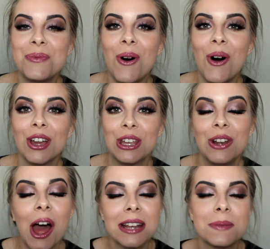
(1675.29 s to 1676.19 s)
what you
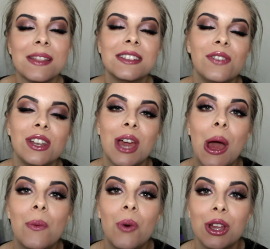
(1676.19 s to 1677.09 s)
liked about this video
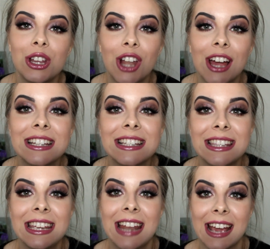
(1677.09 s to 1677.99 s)
and what you'd like to
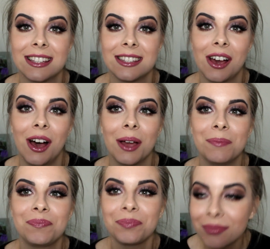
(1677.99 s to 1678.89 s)
see next
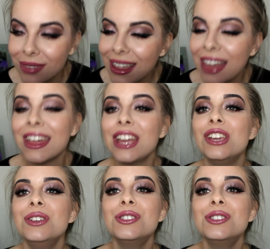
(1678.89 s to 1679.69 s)
time. Thank you